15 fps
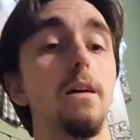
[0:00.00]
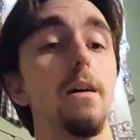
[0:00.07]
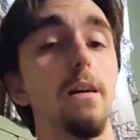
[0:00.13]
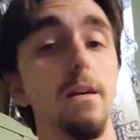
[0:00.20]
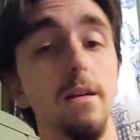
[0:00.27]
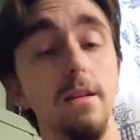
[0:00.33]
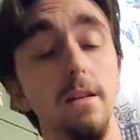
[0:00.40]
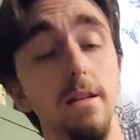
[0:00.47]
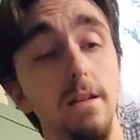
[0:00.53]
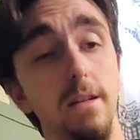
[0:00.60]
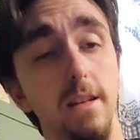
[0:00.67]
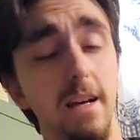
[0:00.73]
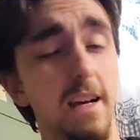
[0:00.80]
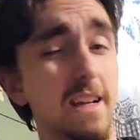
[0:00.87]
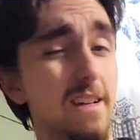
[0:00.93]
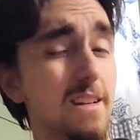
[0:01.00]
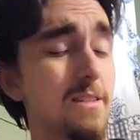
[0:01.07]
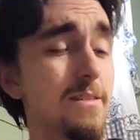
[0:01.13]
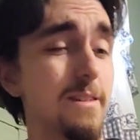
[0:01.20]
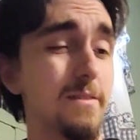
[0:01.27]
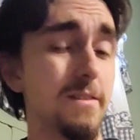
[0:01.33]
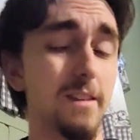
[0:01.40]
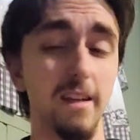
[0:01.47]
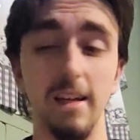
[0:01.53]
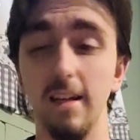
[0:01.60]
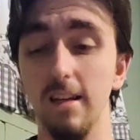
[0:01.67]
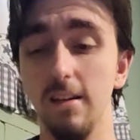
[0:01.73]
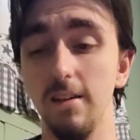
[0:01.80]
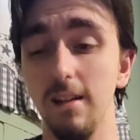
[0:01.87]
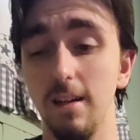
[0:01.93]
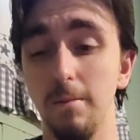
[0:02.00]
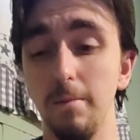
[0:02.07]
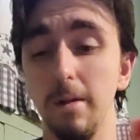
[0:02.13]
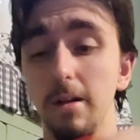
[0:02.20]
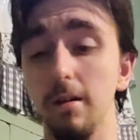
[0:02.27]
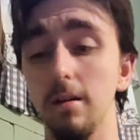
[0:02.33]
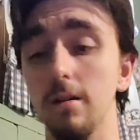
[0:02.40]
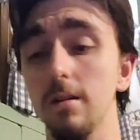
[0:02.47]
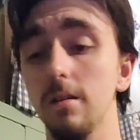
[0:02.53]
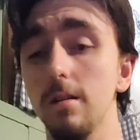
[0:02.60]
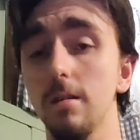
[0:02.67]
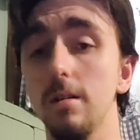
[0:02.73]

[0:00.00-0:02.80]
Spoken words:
And I don't even think I'd call that a beer.